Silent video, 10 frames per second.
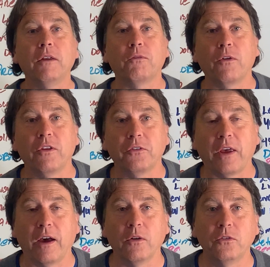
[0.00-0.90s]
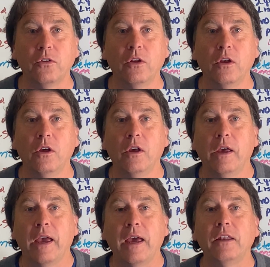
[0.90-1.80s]
for this house.
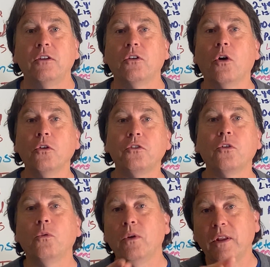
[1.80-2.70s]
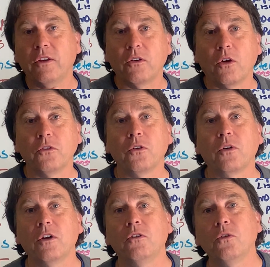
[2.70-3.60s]
And he's also
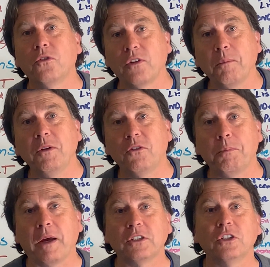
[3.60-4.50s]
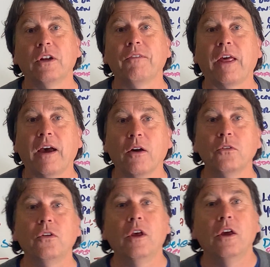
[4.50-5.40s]
going to do some inspection of the
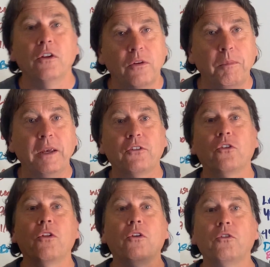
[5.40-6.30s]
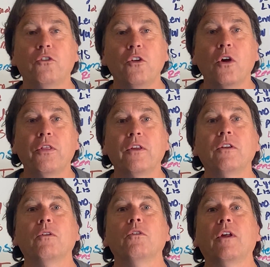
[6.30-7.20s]
house to make sure there's
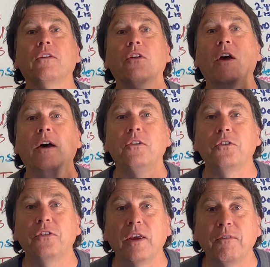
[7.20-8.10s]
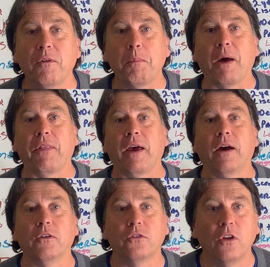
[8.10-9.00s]
nothing that's unsafe about the
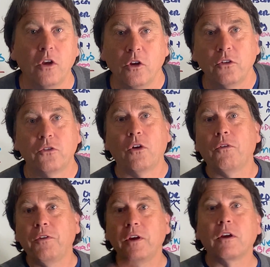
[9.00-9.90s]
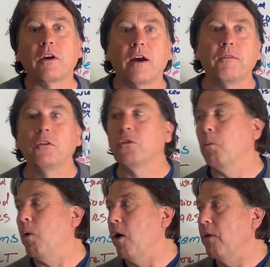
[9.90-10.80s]
house. So if he uncovers a
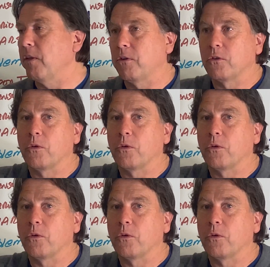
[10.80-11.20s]
wall that